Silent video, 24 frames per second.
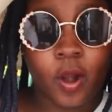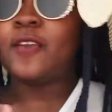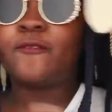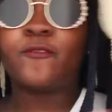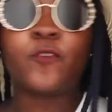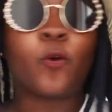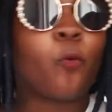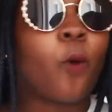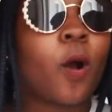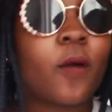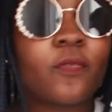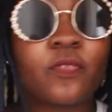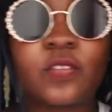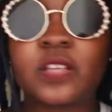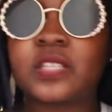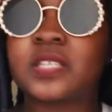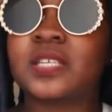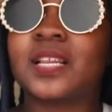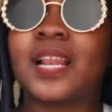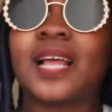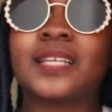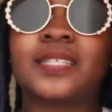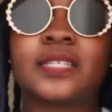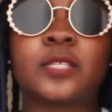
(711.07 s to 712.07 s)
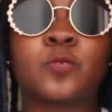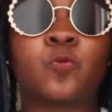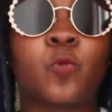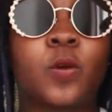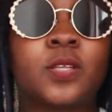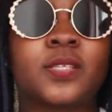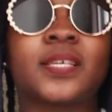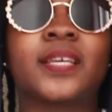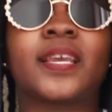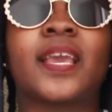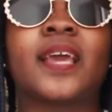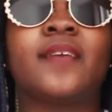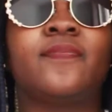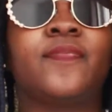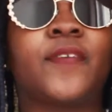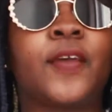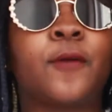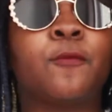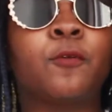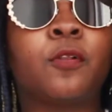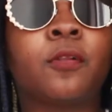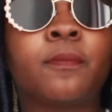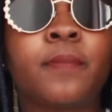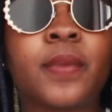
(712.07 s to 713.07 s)
If you want these glasses, once again,
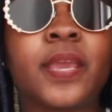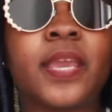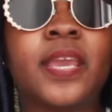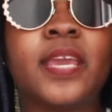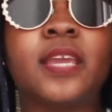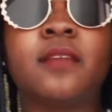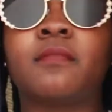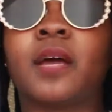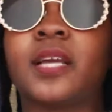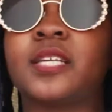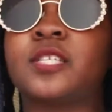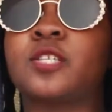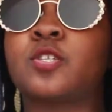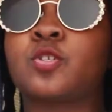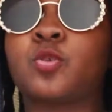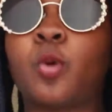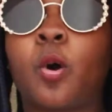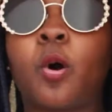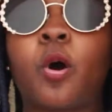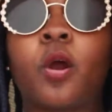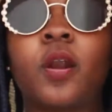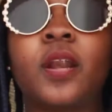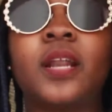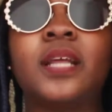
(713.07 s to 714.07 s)
they will be in my store.